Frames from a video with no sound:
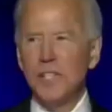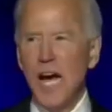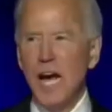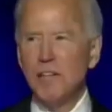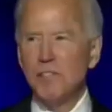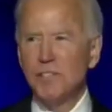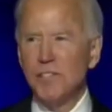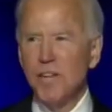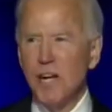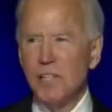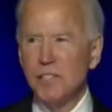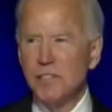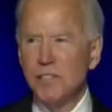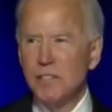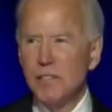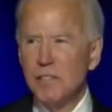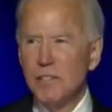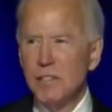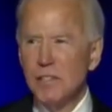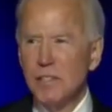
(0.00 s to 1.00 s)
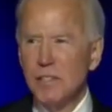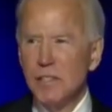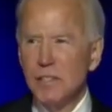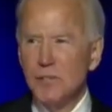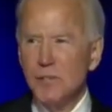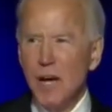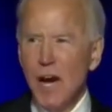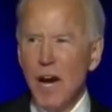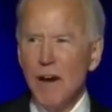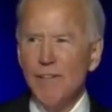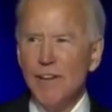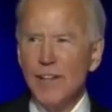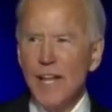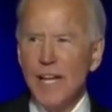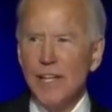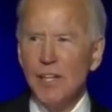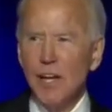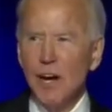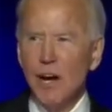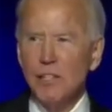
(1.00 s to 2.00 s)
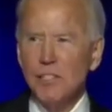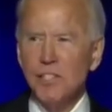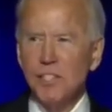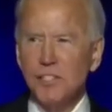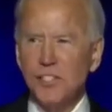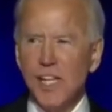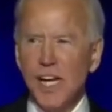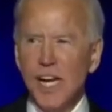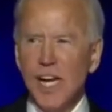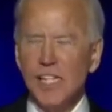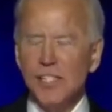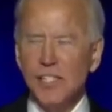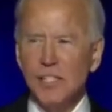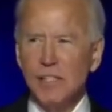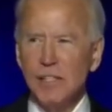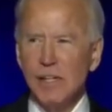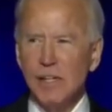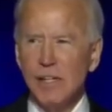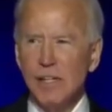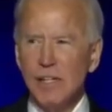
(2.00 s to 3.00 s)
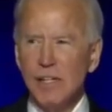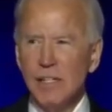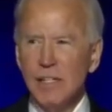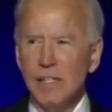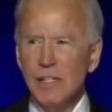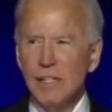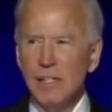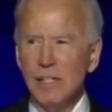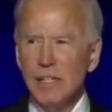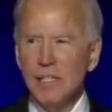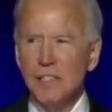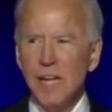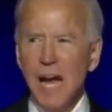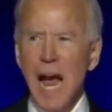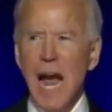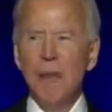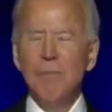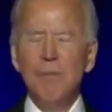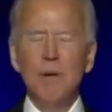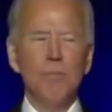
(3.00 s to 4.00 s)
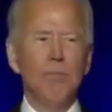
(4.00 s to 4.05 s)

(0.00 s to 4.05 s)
tells us to everything there is a season, a time to